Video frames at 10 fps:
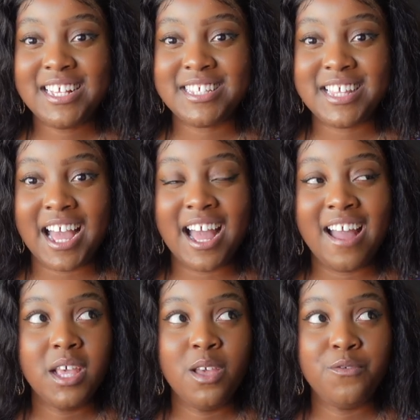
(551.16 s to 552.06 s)
is
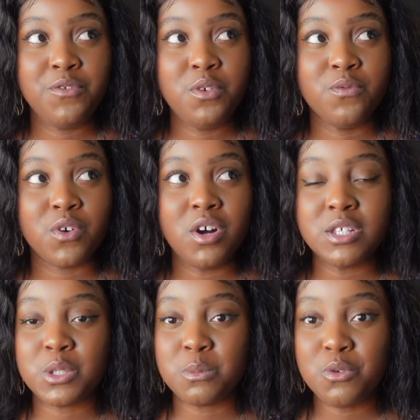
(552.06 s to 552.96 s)
that if you've got
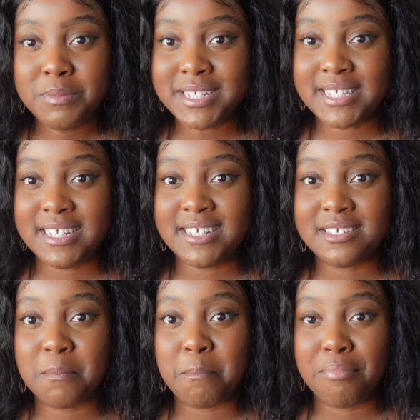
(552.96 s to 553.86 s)
a small
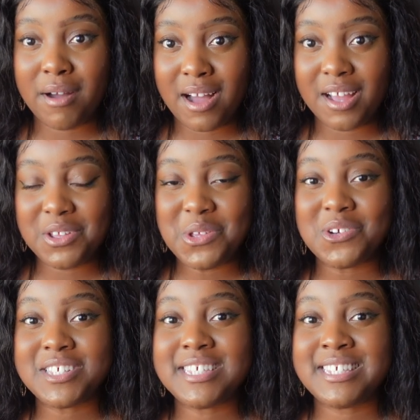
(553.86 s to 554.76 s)
business but
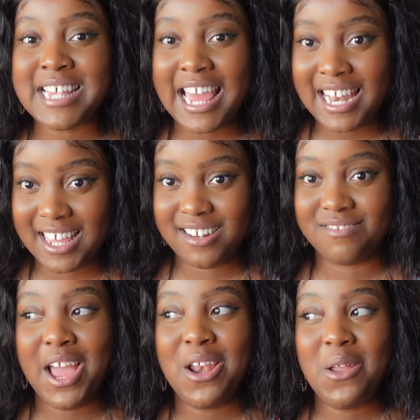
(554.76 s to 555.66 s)
you're
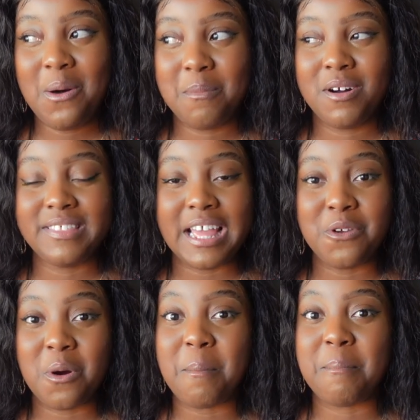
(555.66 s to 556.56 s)
selling a lot more than
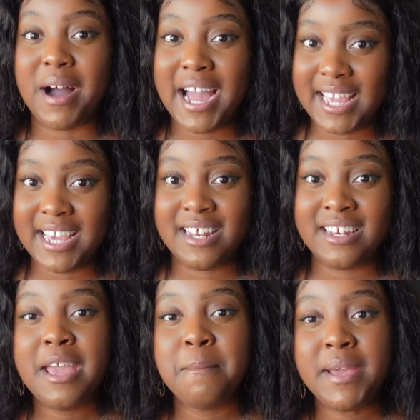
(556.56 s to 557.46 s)
you're
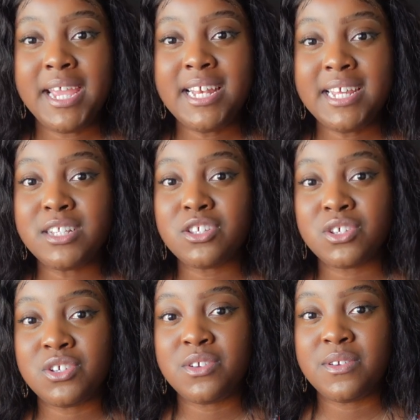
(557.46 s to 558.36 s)
buying, it may lead
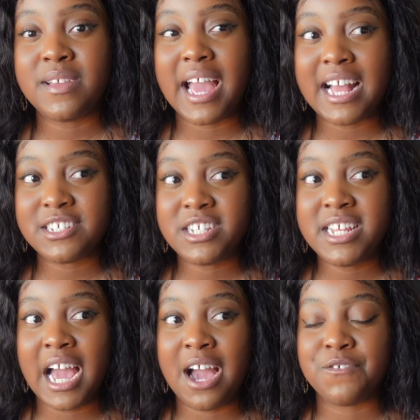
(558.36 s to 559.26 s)
to you
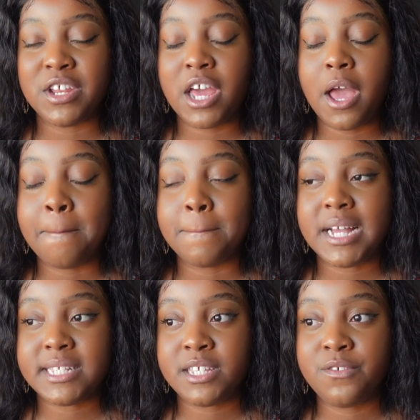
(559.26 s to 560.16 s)
actually having a
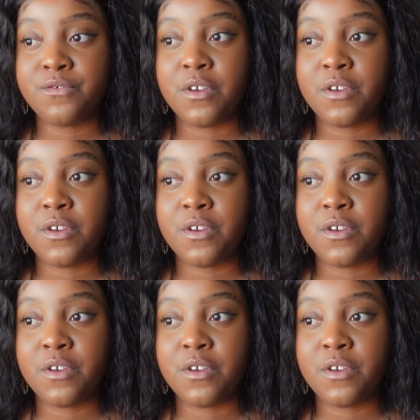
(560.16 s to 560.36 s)
massive